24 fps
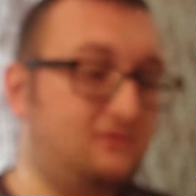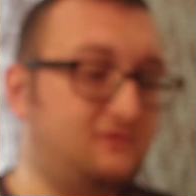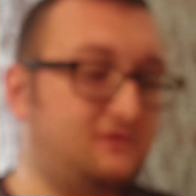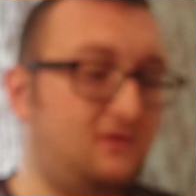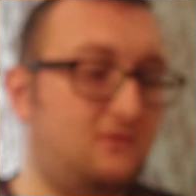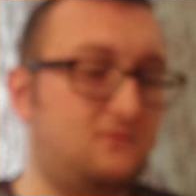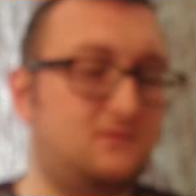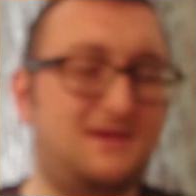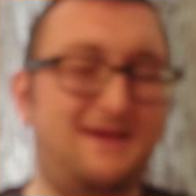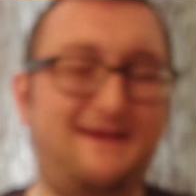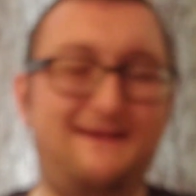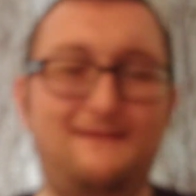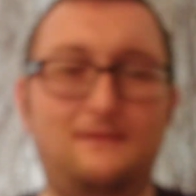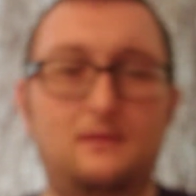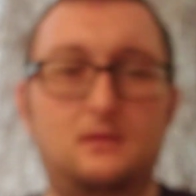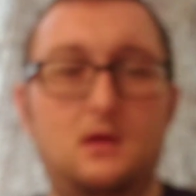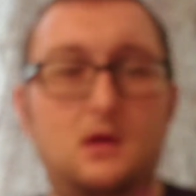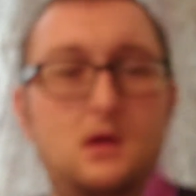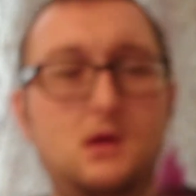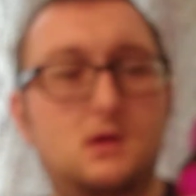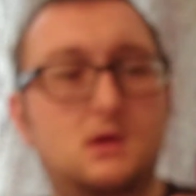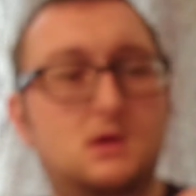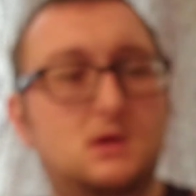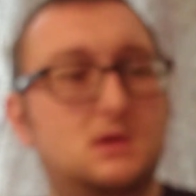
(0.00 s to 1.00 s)
So yeah,
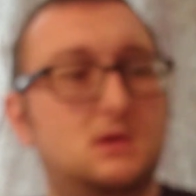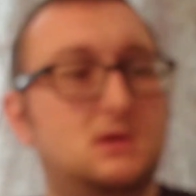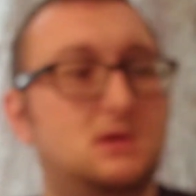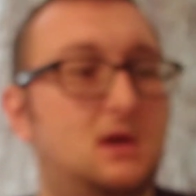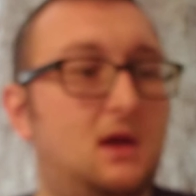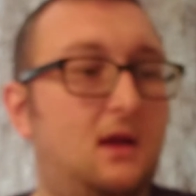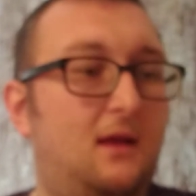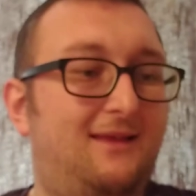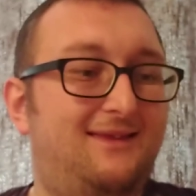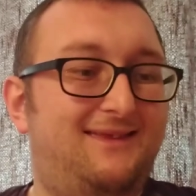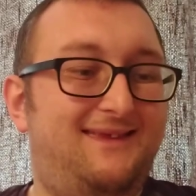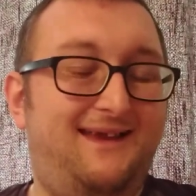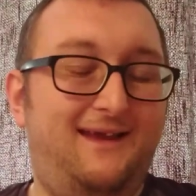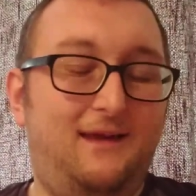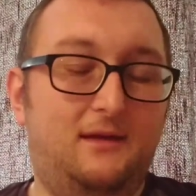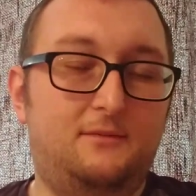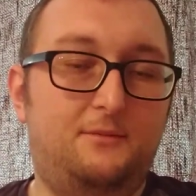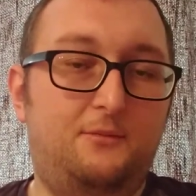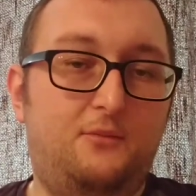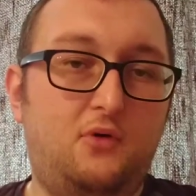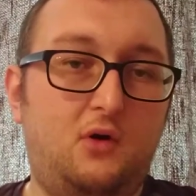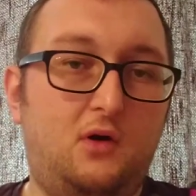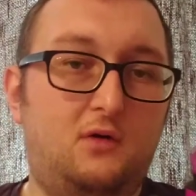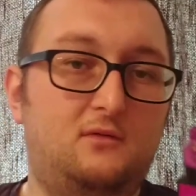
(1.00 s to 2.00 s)

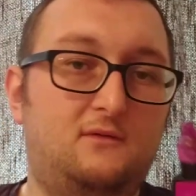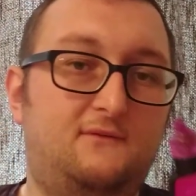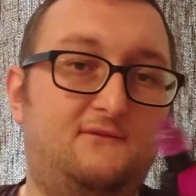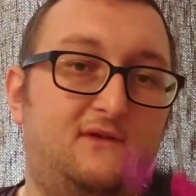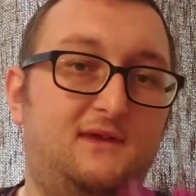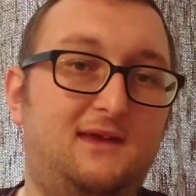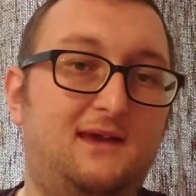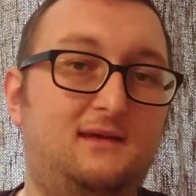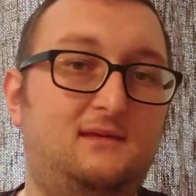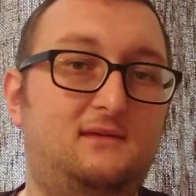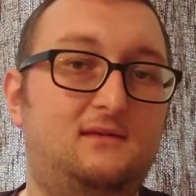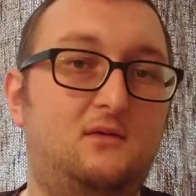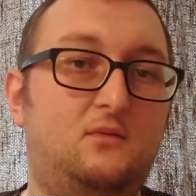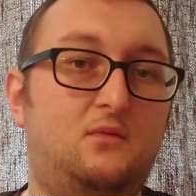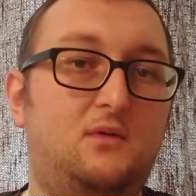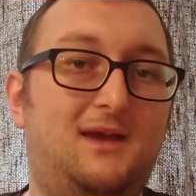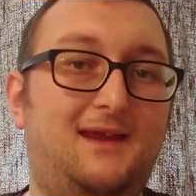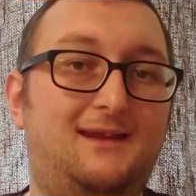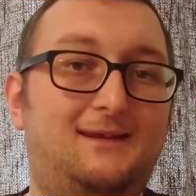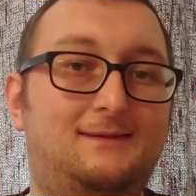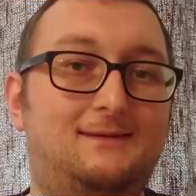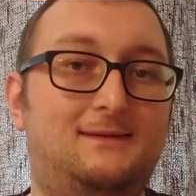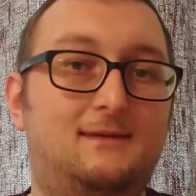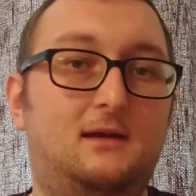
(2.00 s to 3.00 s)
pros for this. We'll
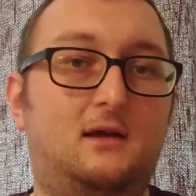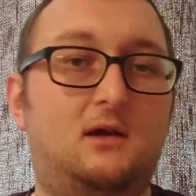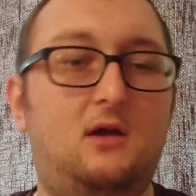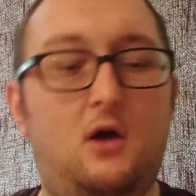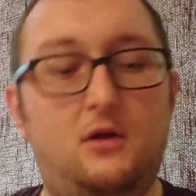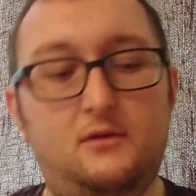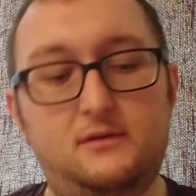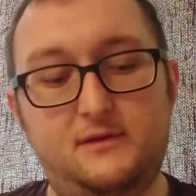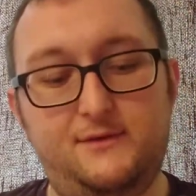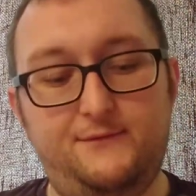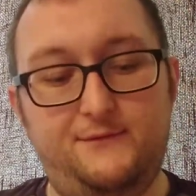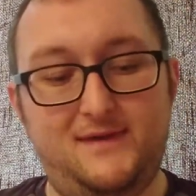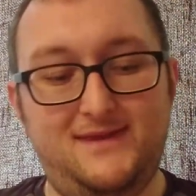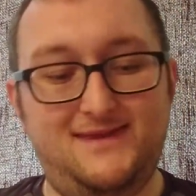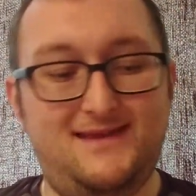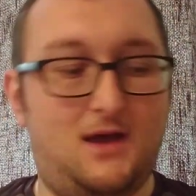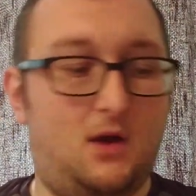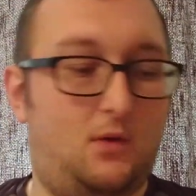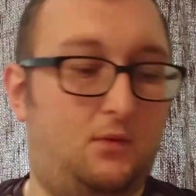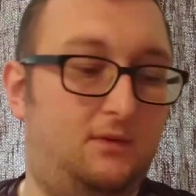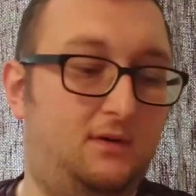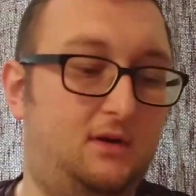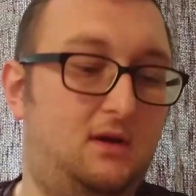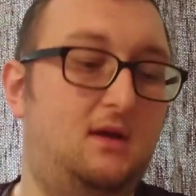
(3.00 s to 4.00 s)
get into the cons of it
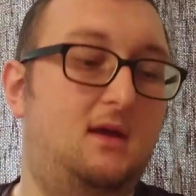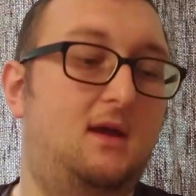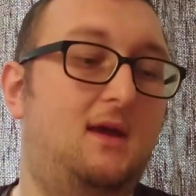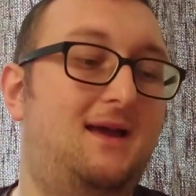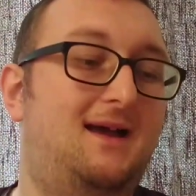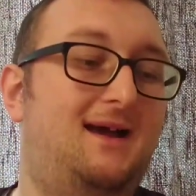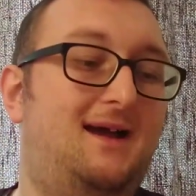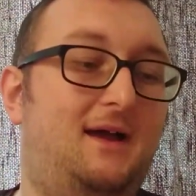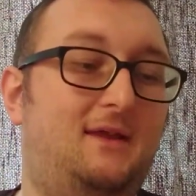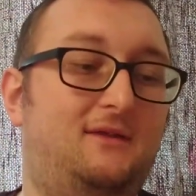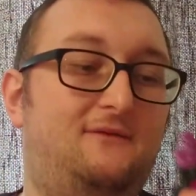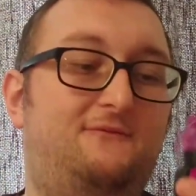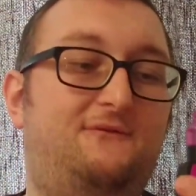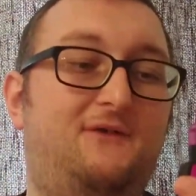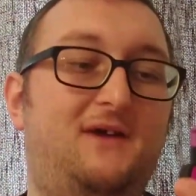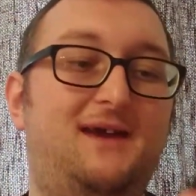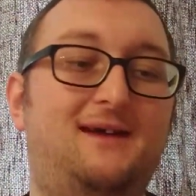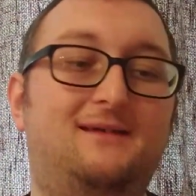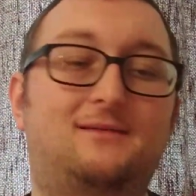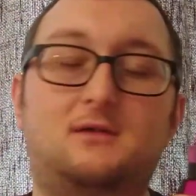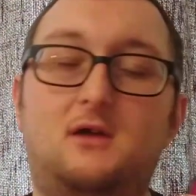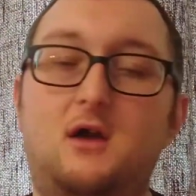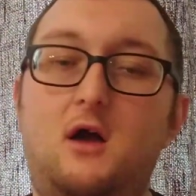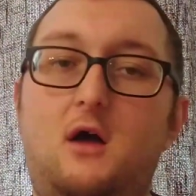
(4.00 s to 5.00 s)
now. Now the
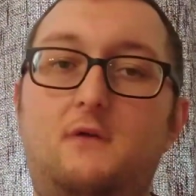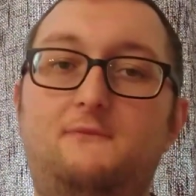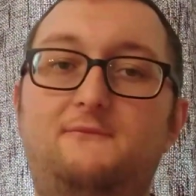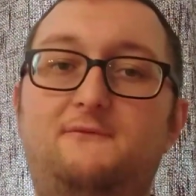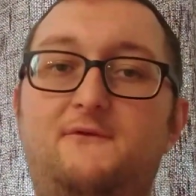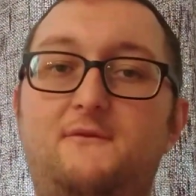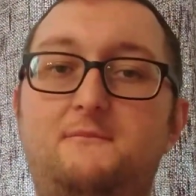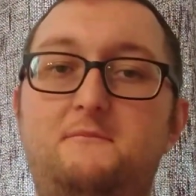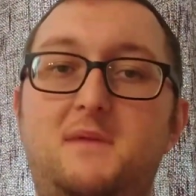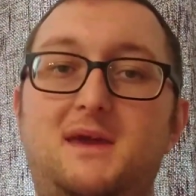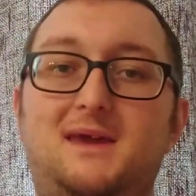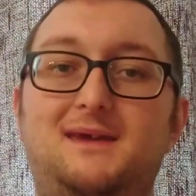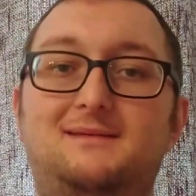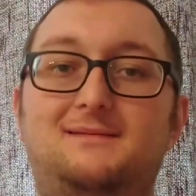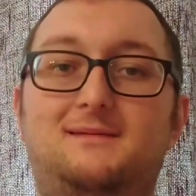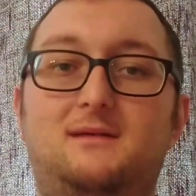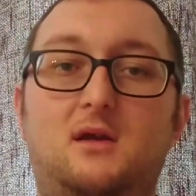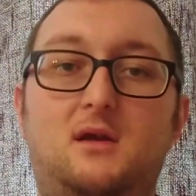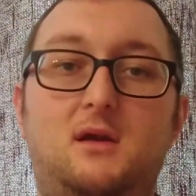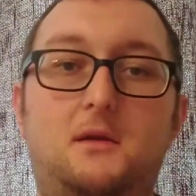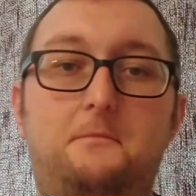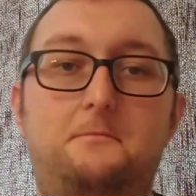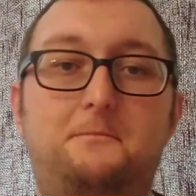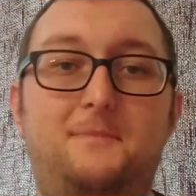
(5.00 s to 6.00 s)
first con for me is
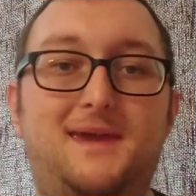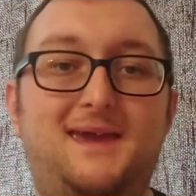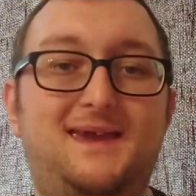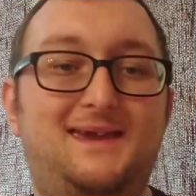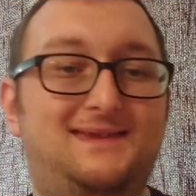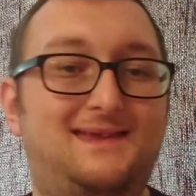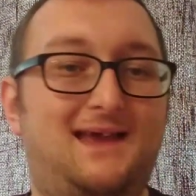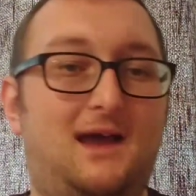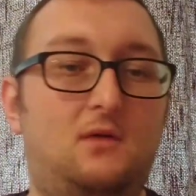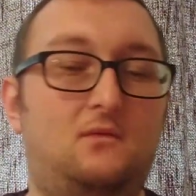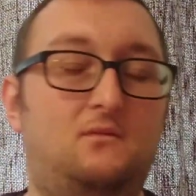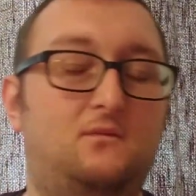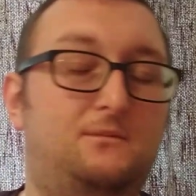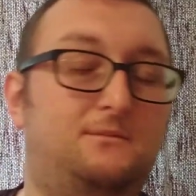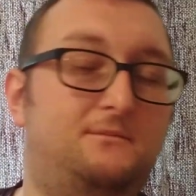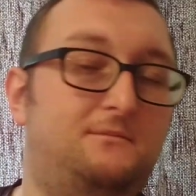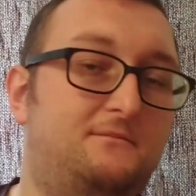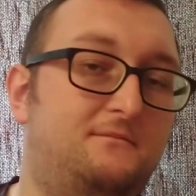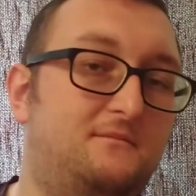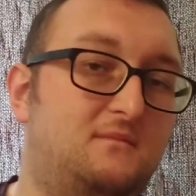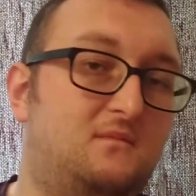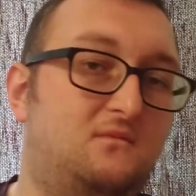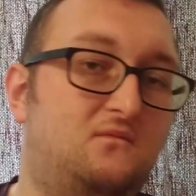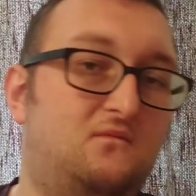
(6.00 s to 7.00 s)
going to be that
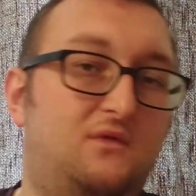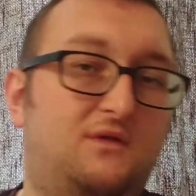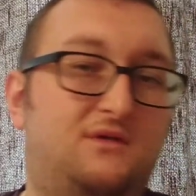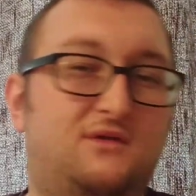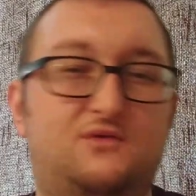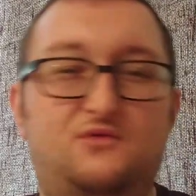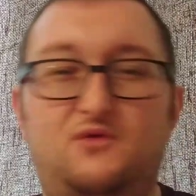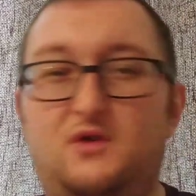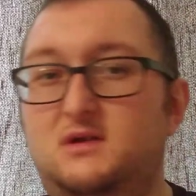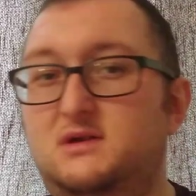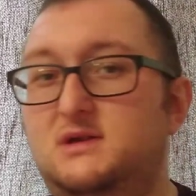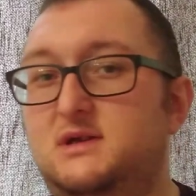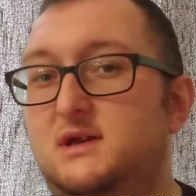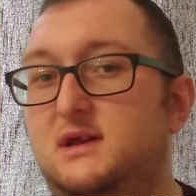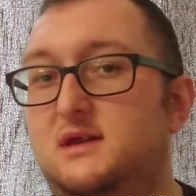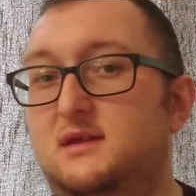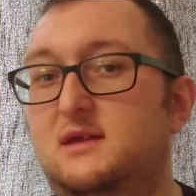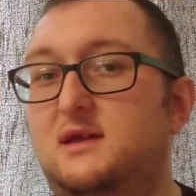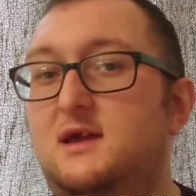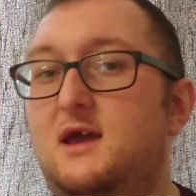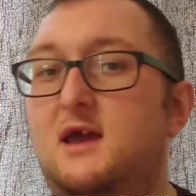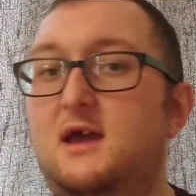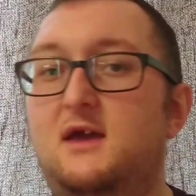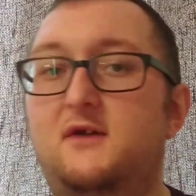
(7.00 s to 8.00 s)
restriction in
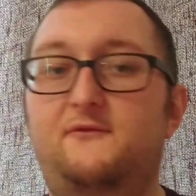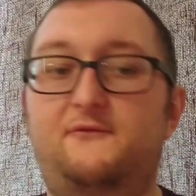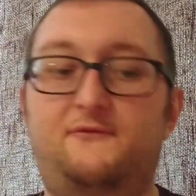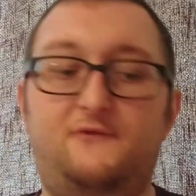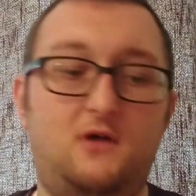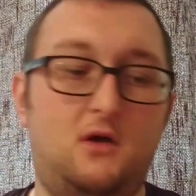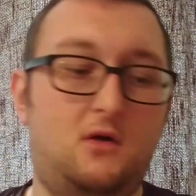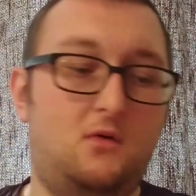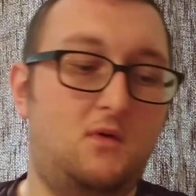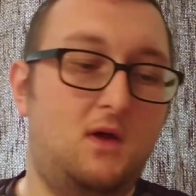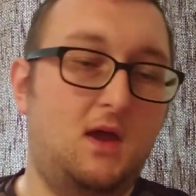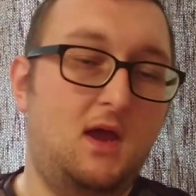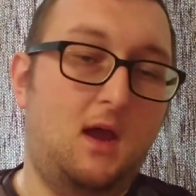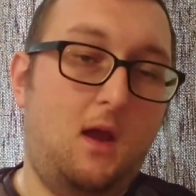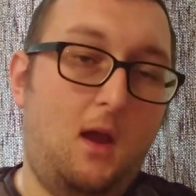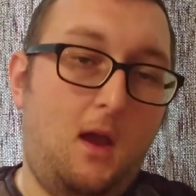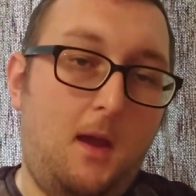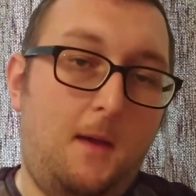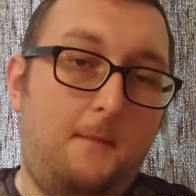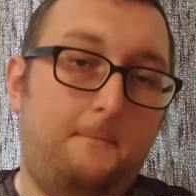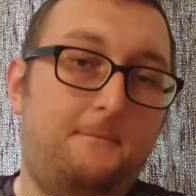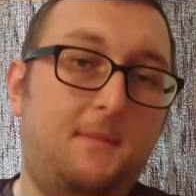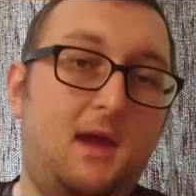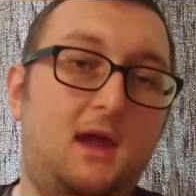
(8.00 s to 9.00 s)
the airflow,
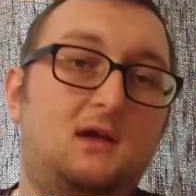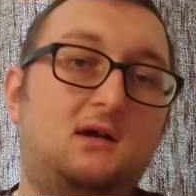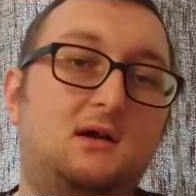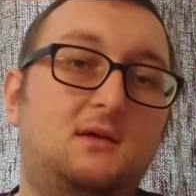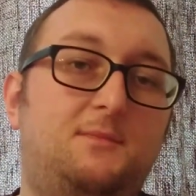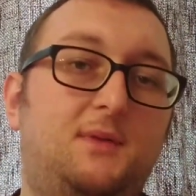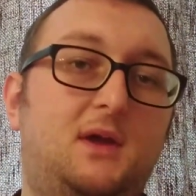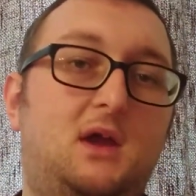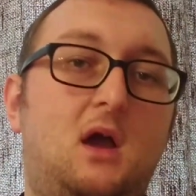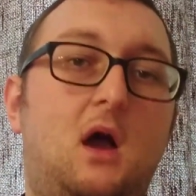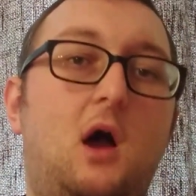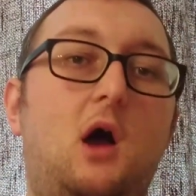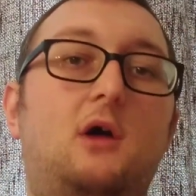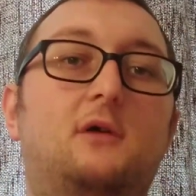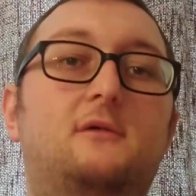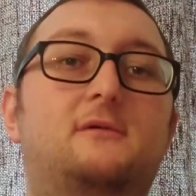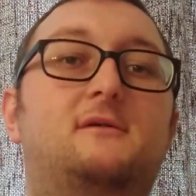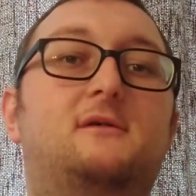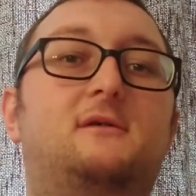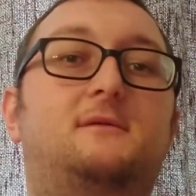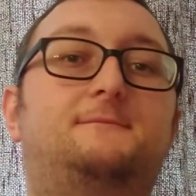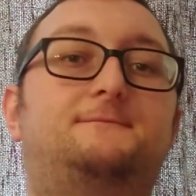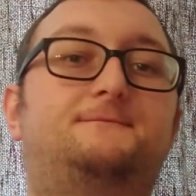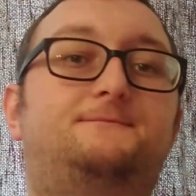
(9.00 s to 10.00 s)
mainly
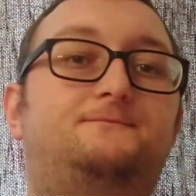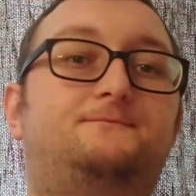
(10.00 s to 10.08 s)
because